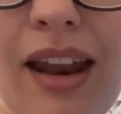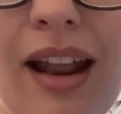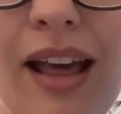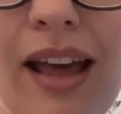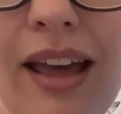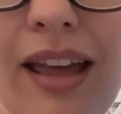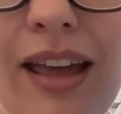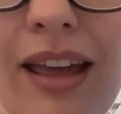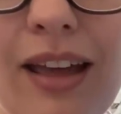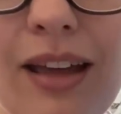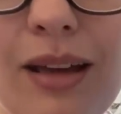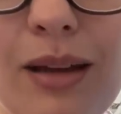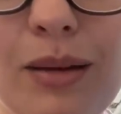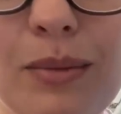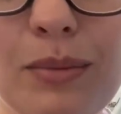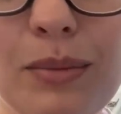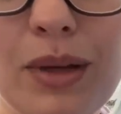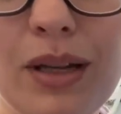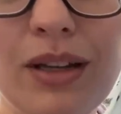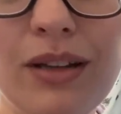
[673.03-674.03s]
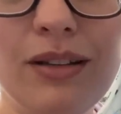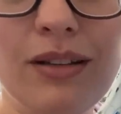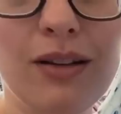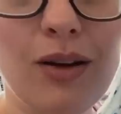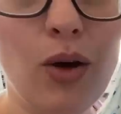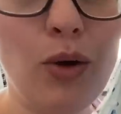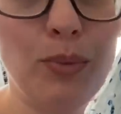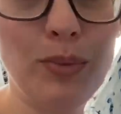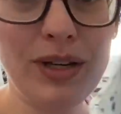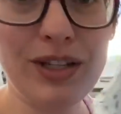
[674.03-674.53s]
I am
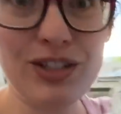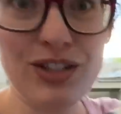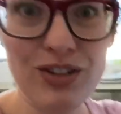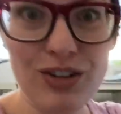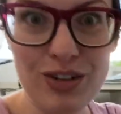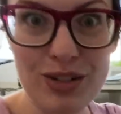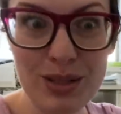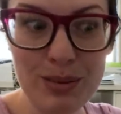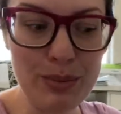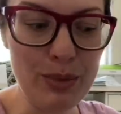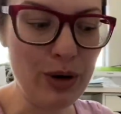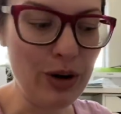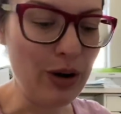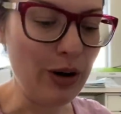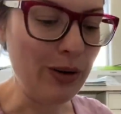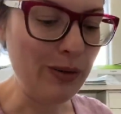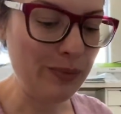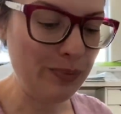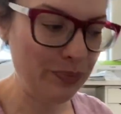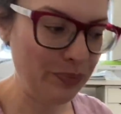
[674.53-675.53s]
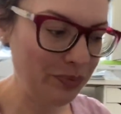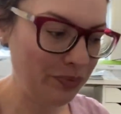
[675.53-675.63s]
hoping to start tomorrow.